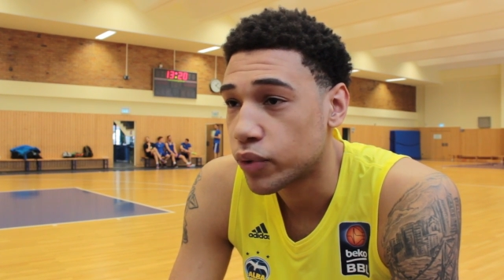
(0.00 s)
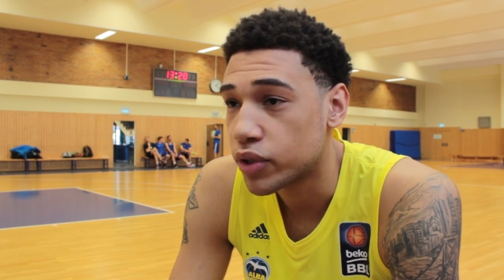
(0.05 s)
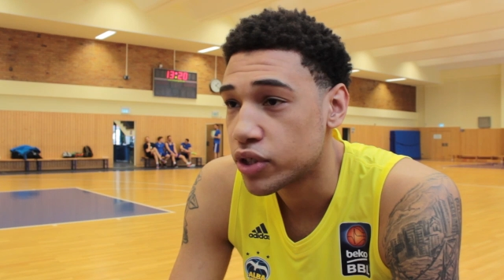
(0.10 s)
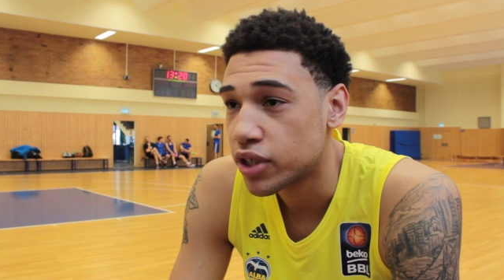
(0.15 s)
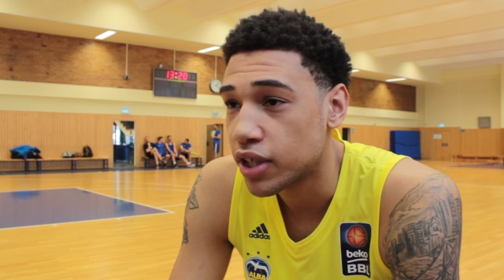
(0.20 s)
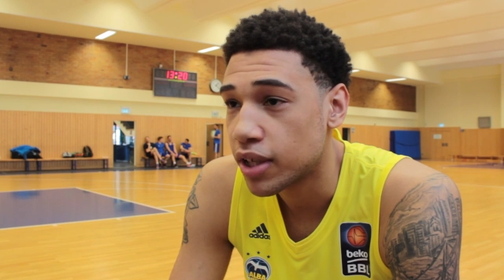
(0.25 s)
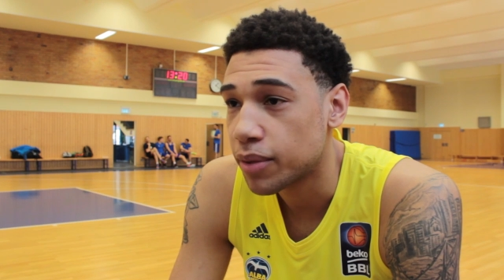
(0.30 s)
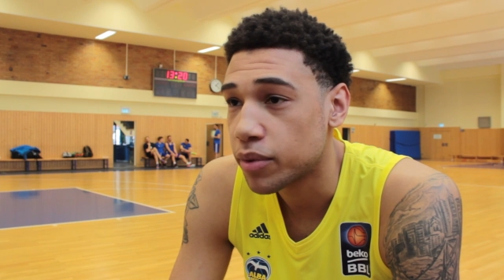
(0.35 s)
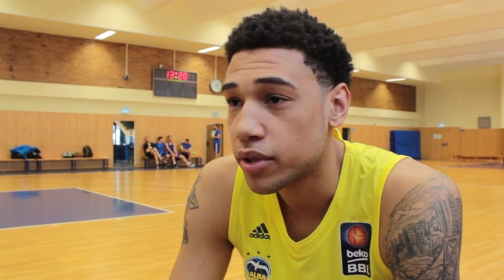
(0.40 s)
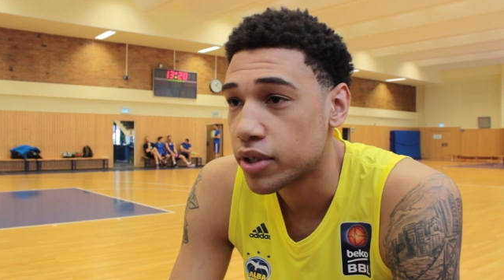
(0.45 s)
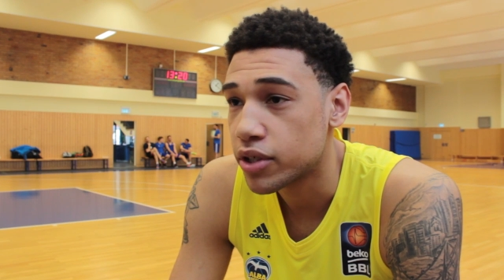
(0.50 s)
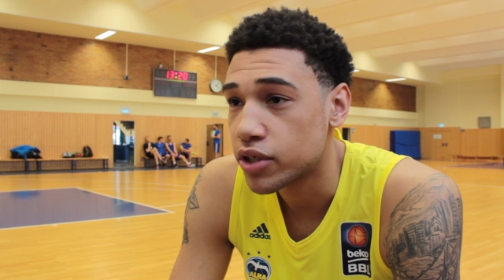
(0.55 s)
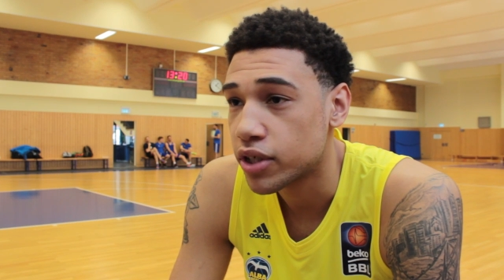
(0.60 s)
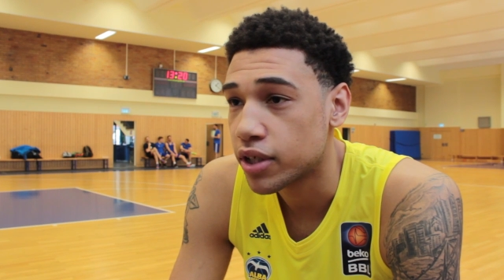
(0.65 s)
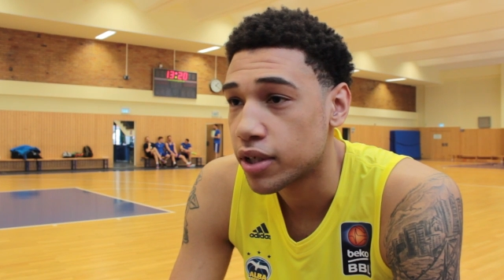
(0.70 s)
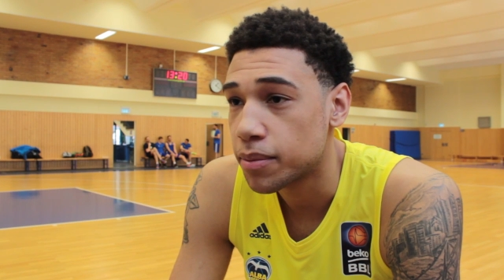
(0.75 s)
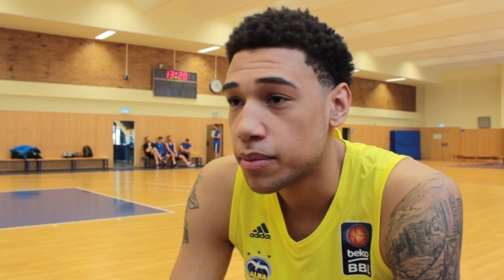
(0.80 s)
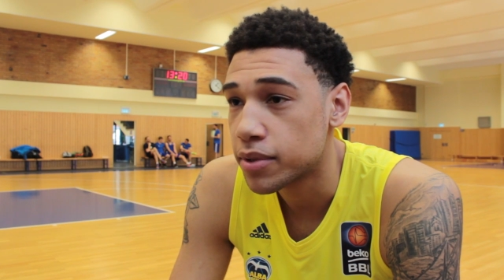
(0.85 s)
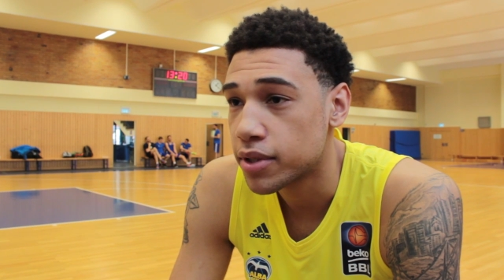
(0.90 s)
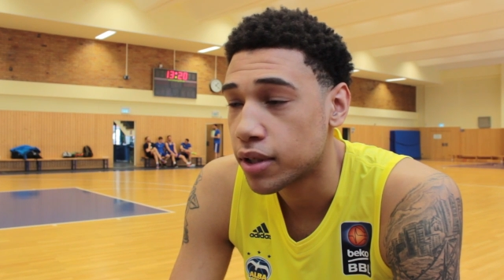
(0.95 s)
win
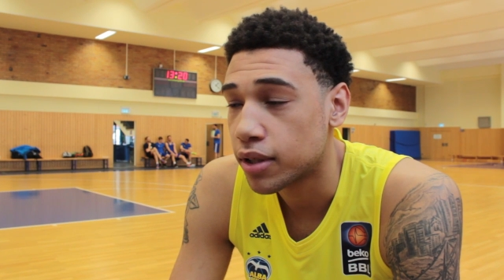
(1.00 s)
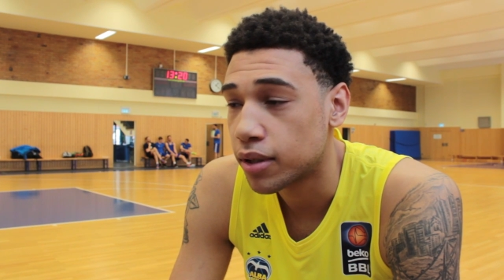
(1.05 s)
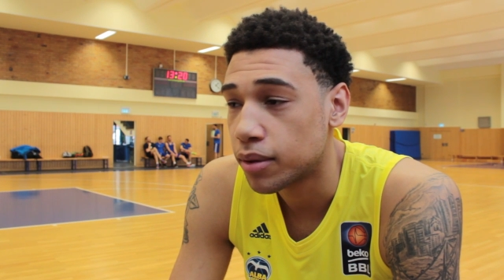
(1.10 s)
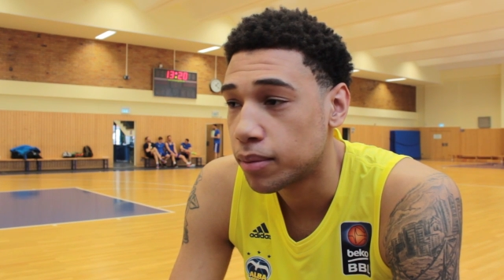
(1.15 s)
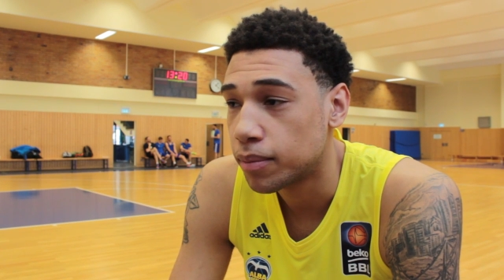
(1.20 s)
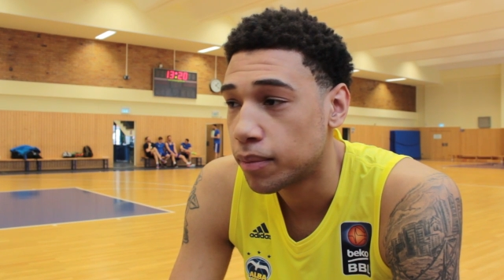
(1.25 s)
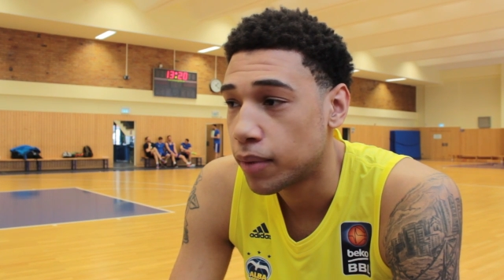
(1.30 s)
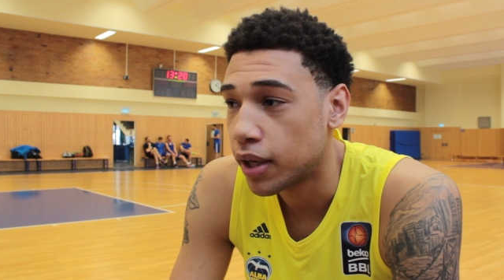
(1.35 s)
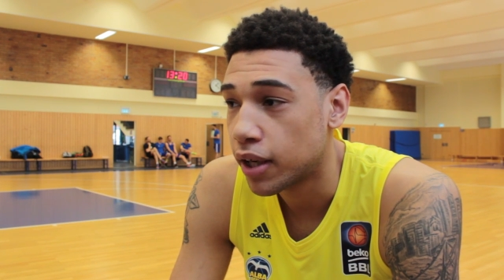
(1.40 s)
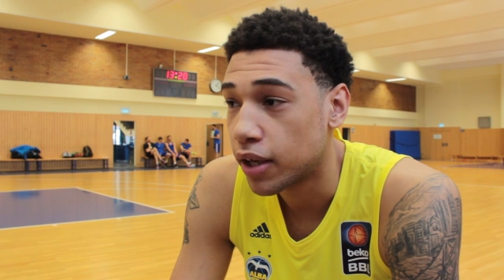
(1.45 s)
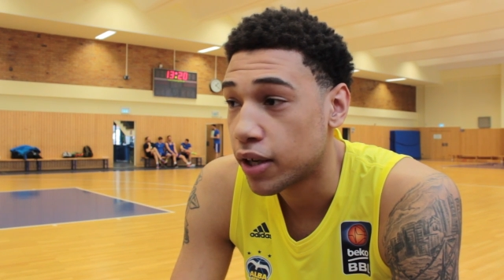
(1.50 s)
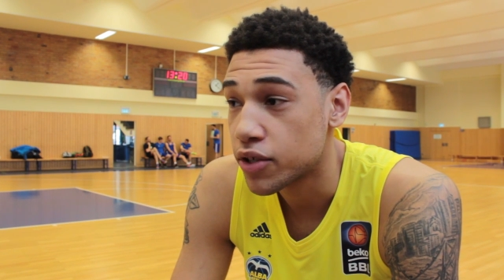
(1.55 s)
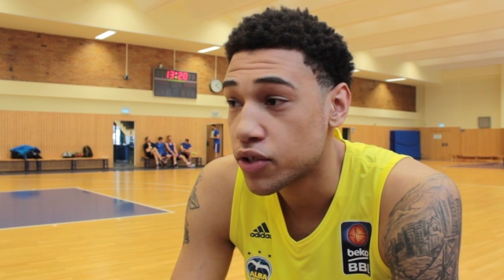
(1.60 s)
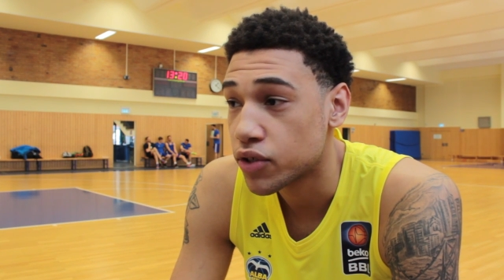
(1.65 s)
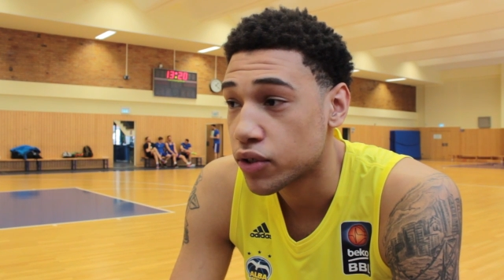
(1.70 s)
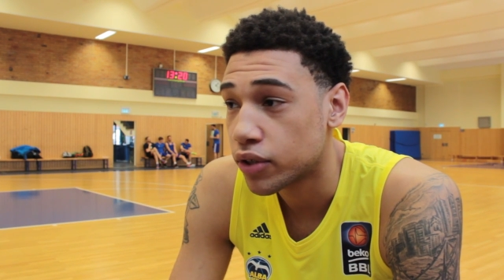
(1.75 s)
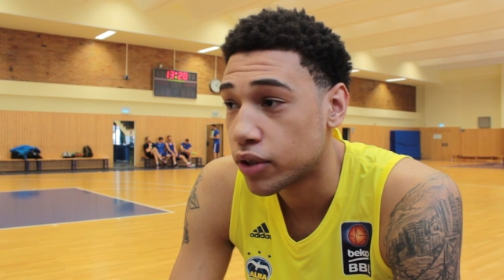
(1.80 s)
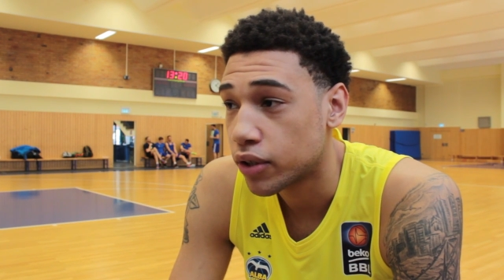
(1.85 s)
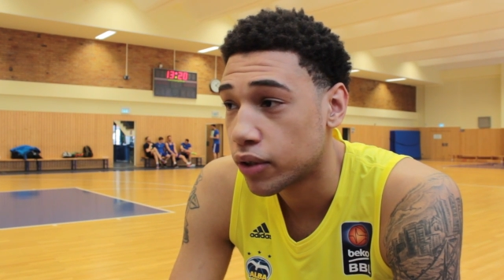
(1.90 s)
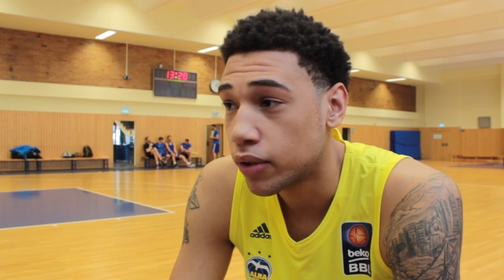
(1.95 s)
championships. I
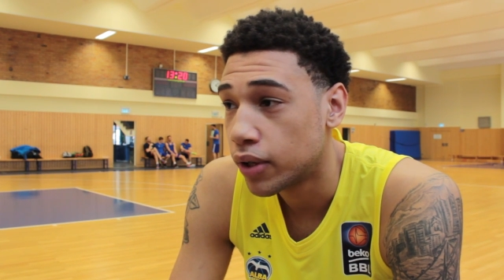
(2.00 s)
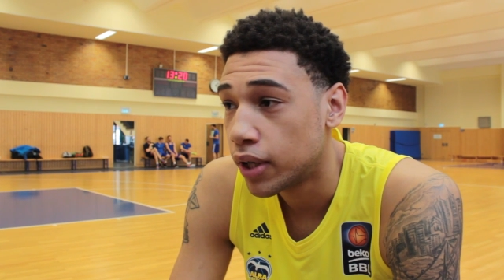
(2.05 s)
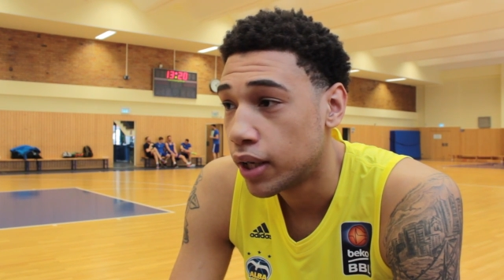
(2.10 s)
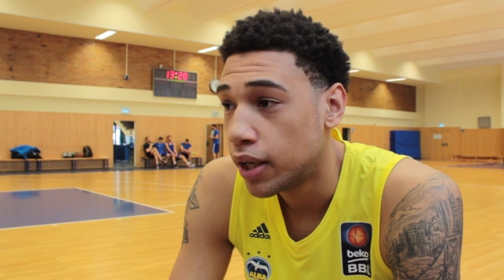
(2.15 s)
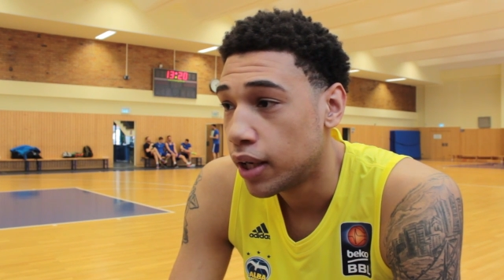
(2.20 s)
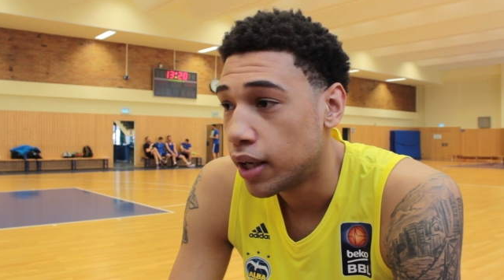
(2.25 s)
also know